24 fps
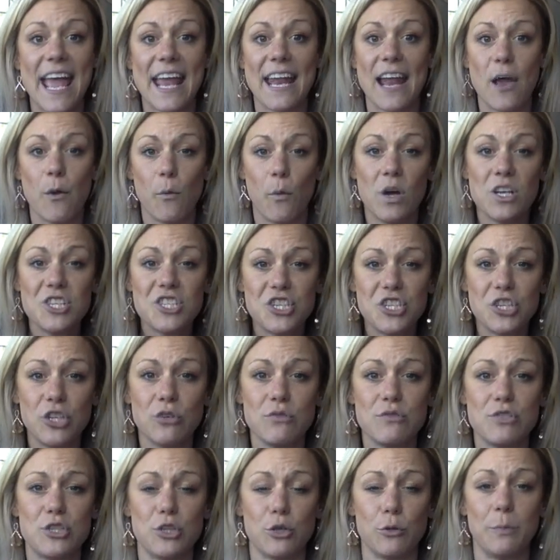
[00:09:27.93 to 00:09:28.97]
And I want
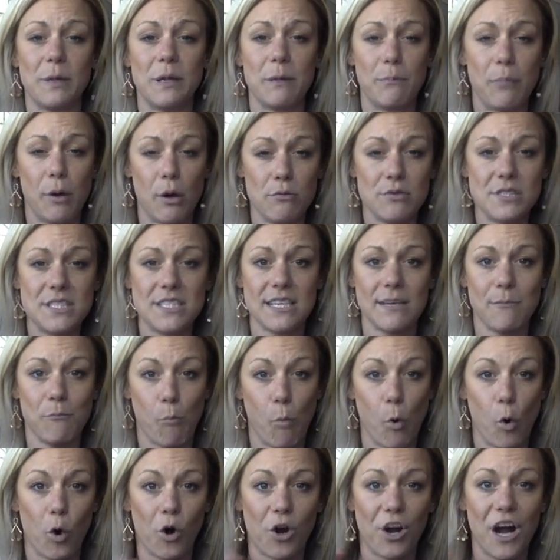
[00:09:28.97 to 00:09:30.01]
you to be posting
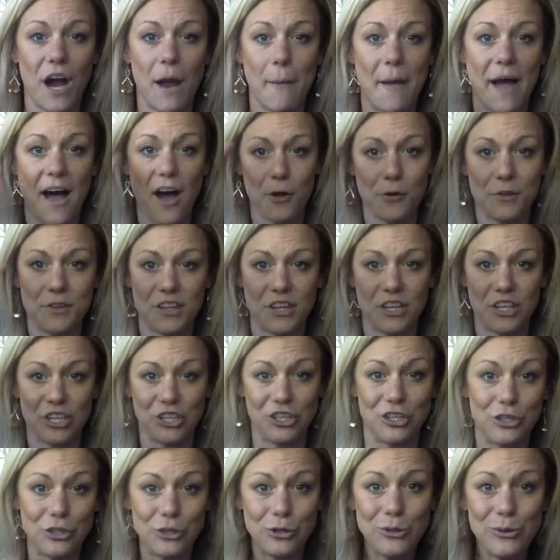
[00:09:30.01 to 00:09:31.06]
more about the
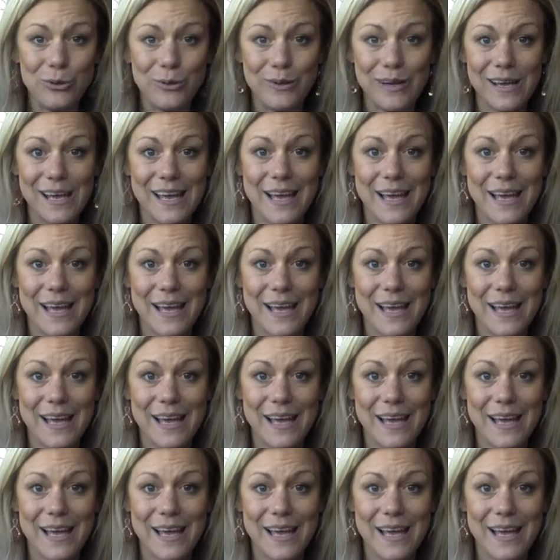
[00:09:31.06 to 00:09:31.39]
you